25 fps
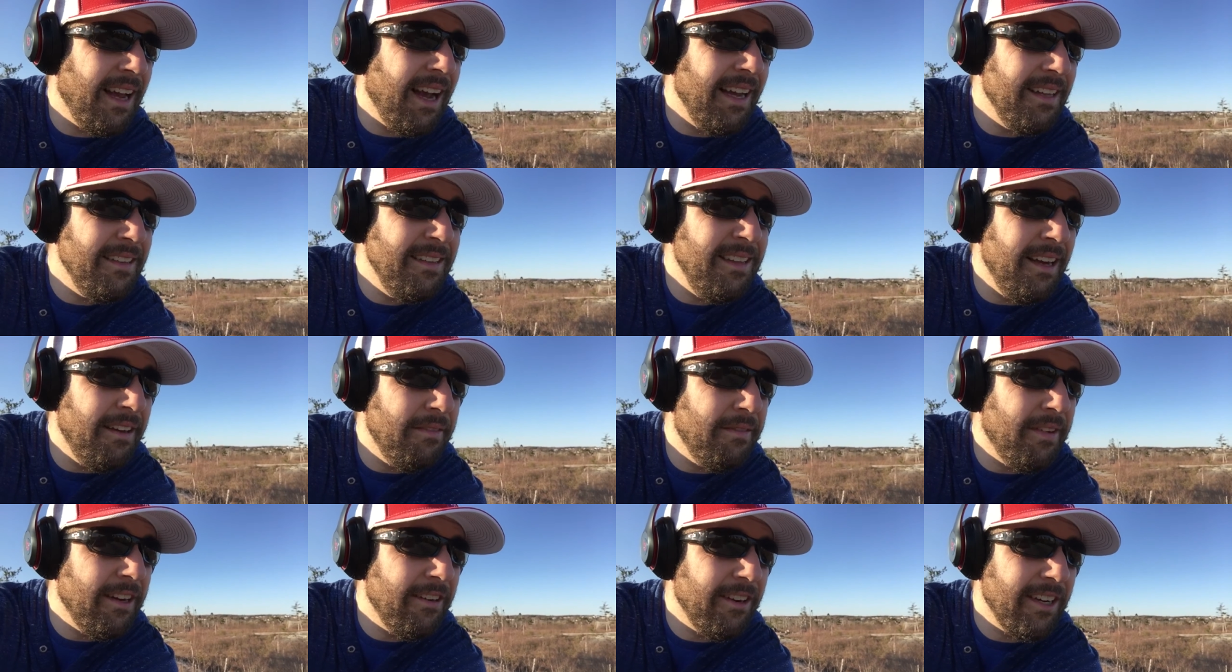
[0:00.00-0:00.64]
I
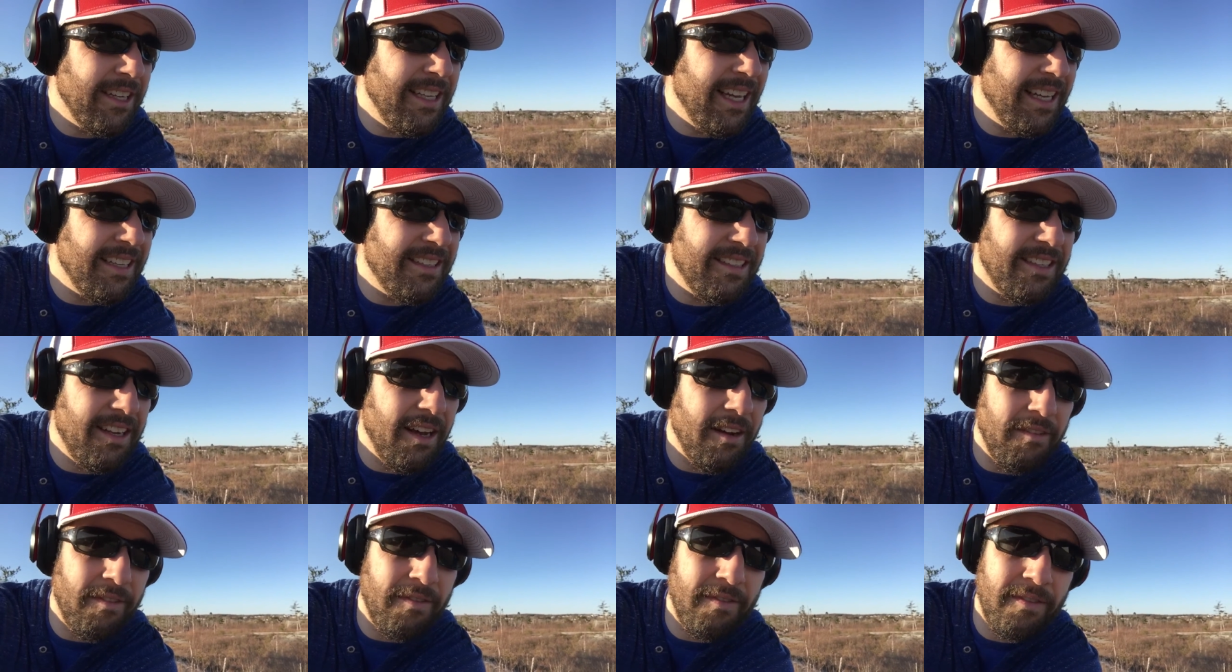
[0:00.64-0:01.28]
love hearing that
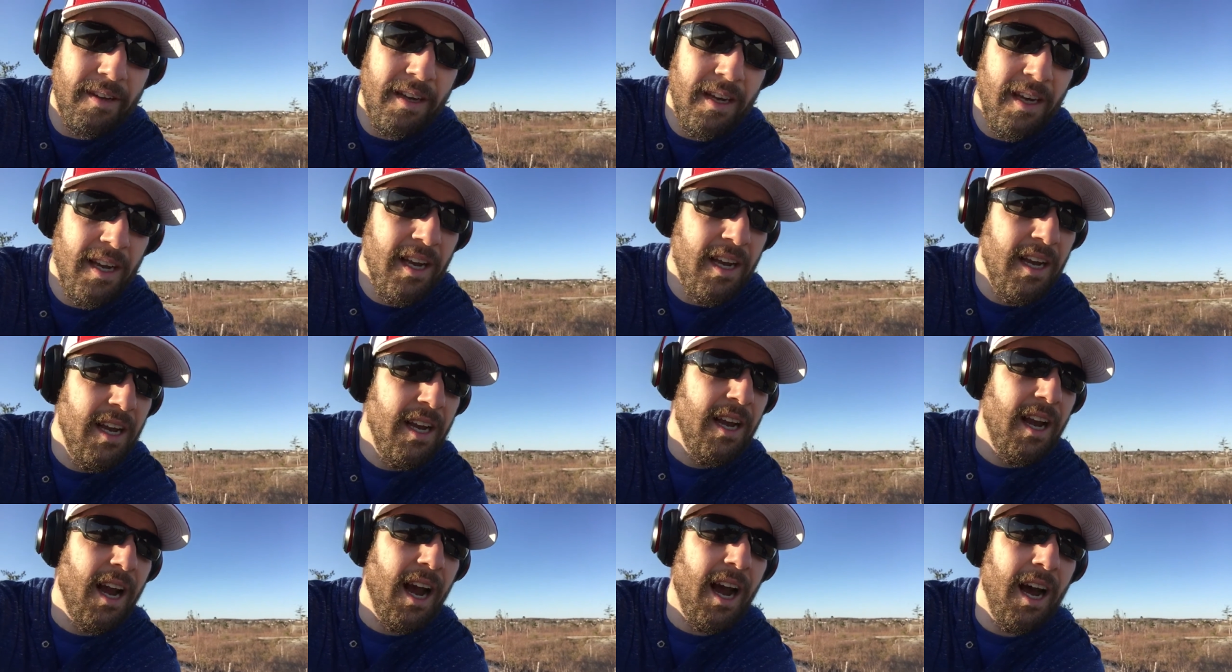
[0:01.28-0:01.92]
stuff.
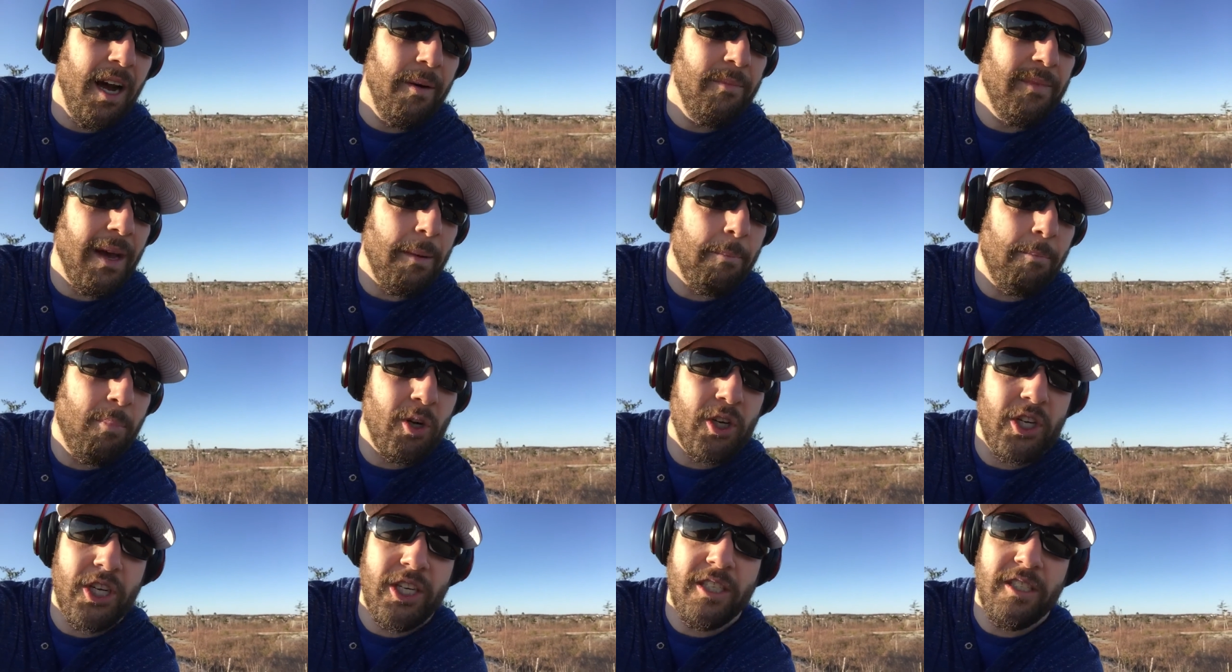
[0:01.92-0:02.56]
That
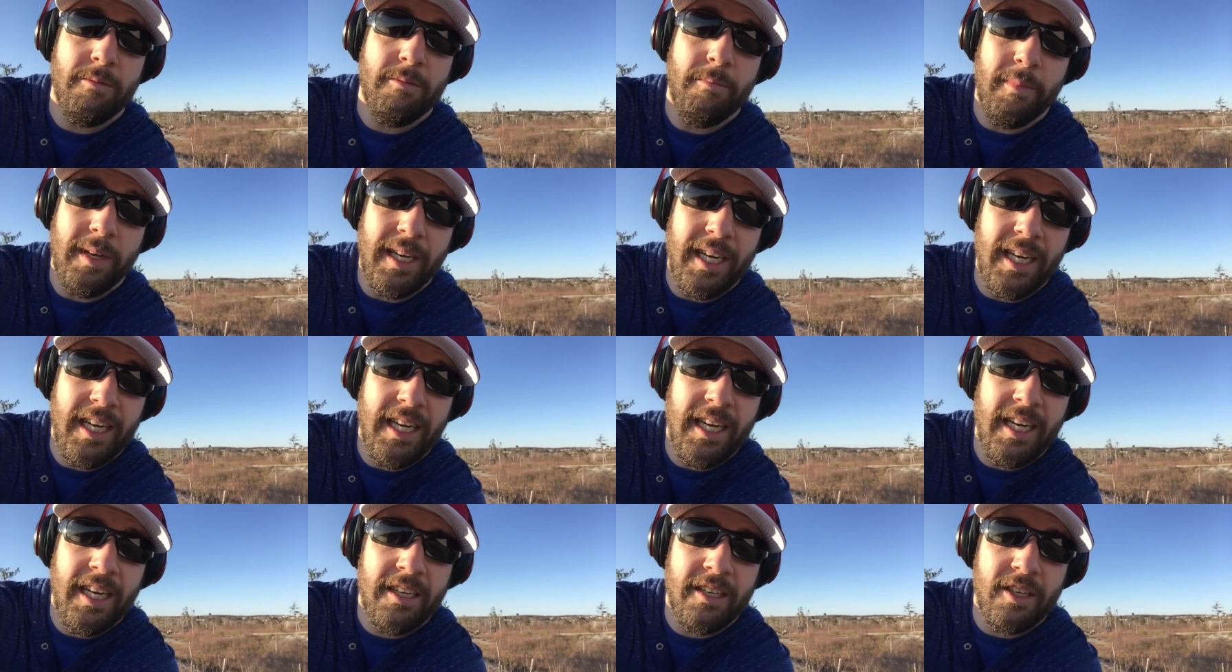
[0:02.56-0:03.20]
pushes
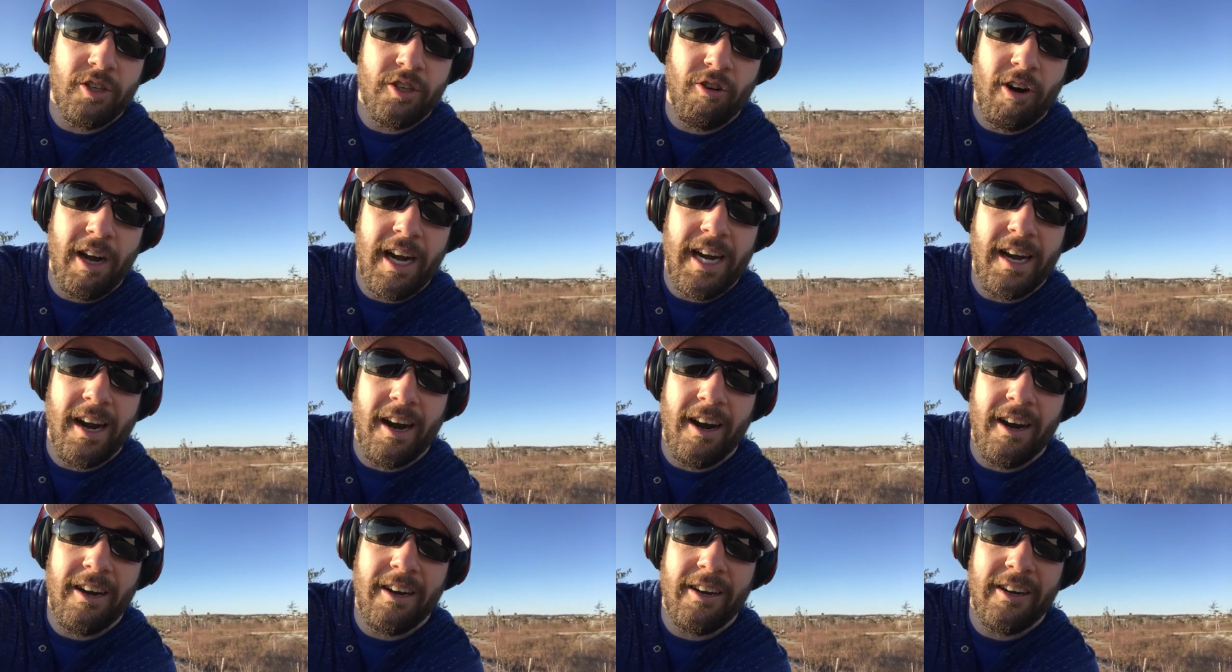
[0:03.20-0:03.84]
me to train
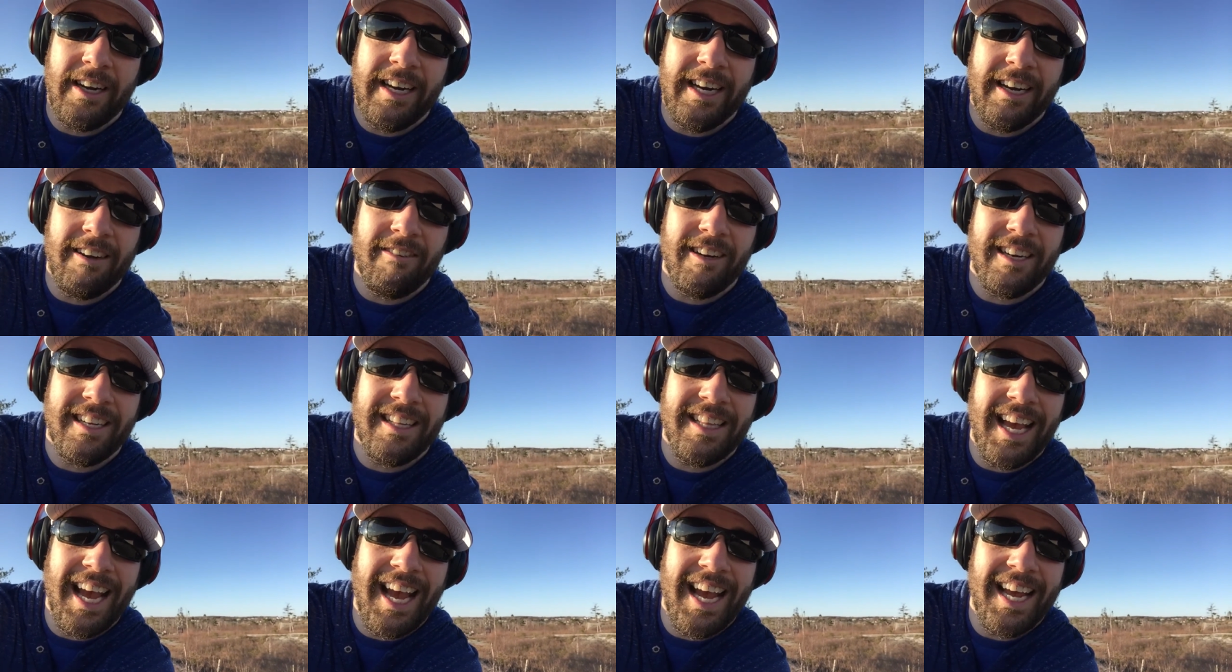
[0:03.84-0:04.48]
harder.
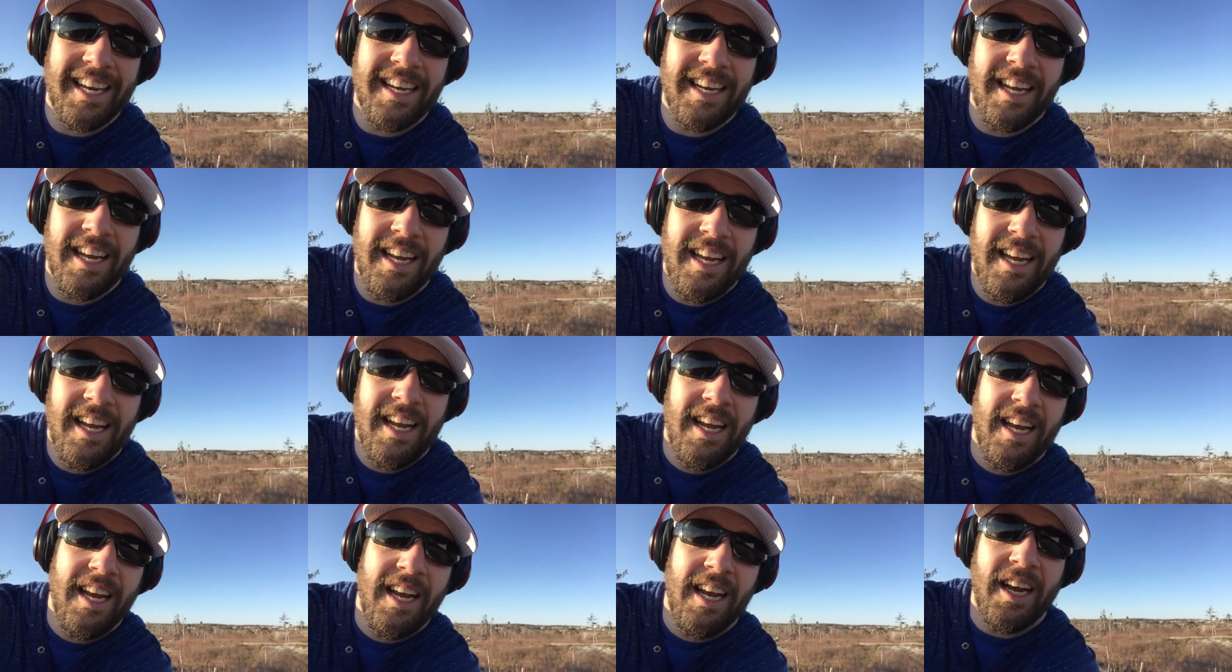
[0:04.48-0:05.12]
Hearing that
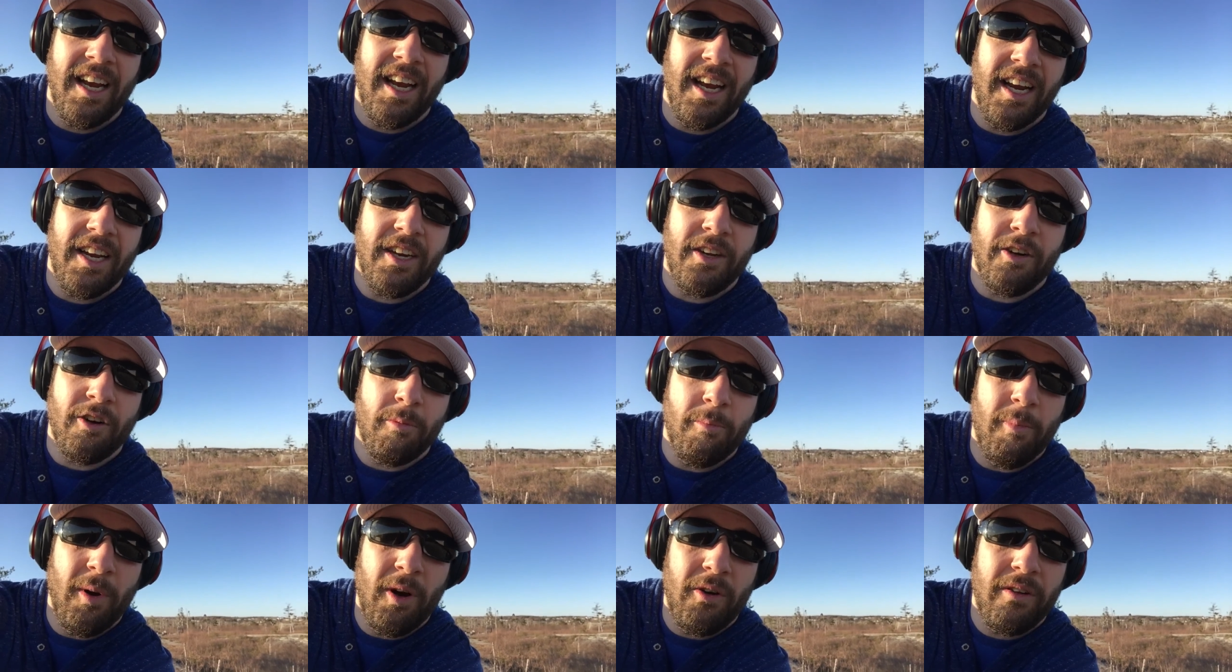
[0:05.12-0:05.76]

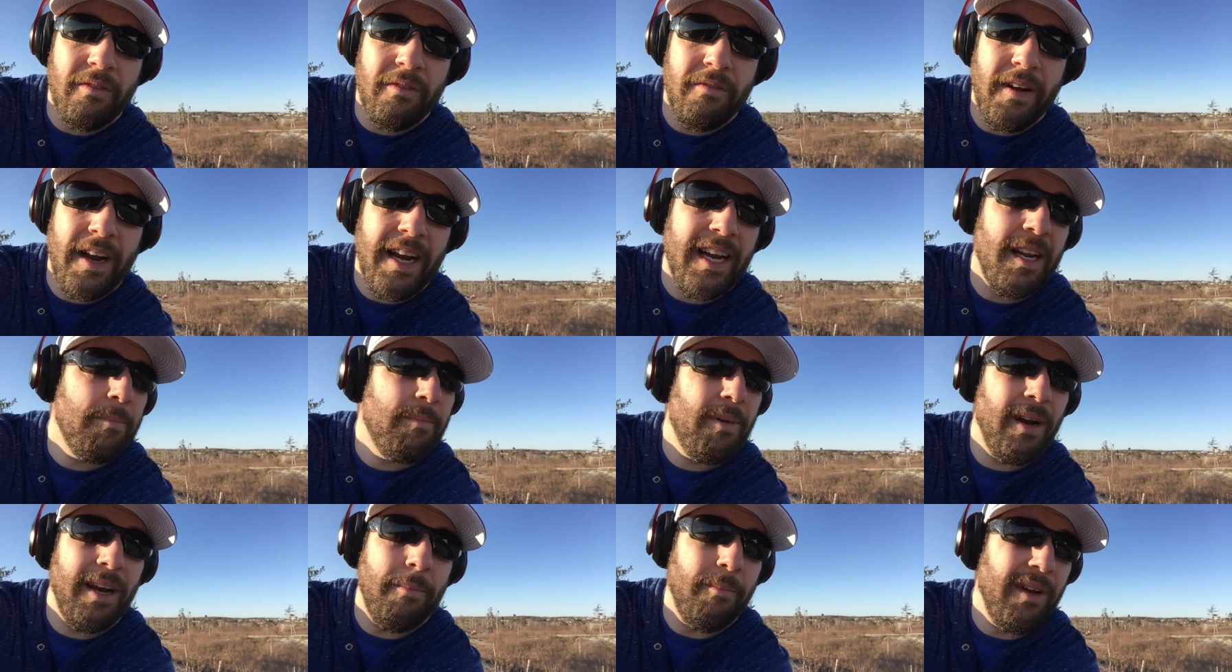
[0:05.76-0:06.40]
you're
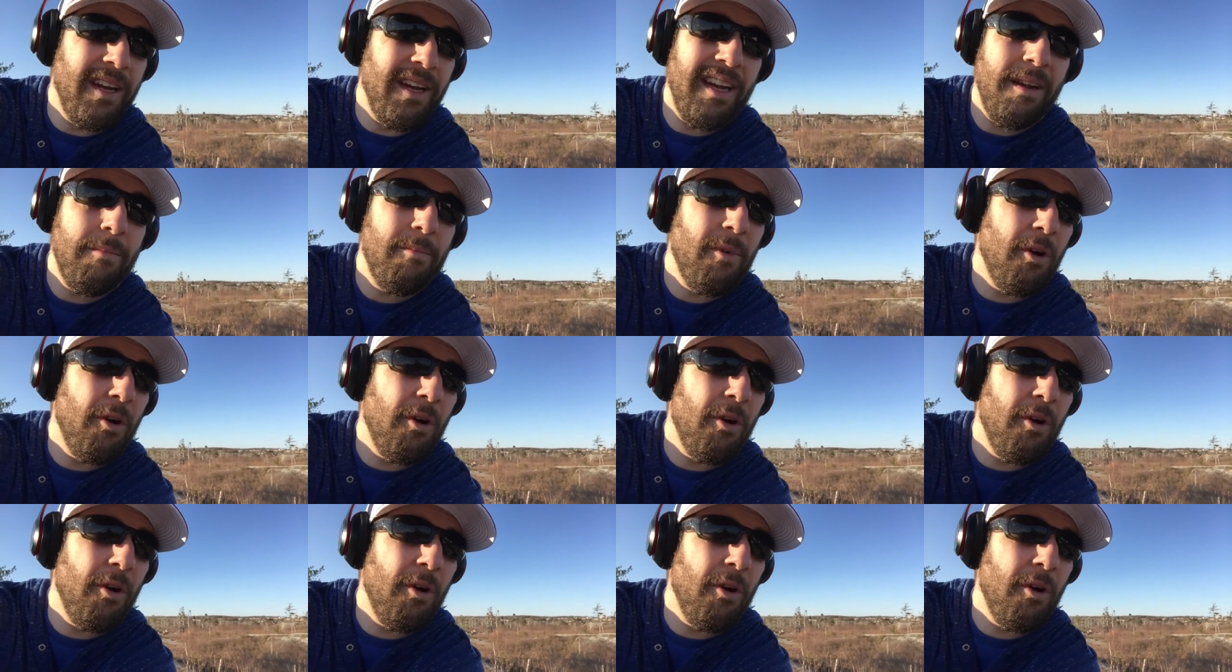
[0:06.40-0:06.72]
motivated by me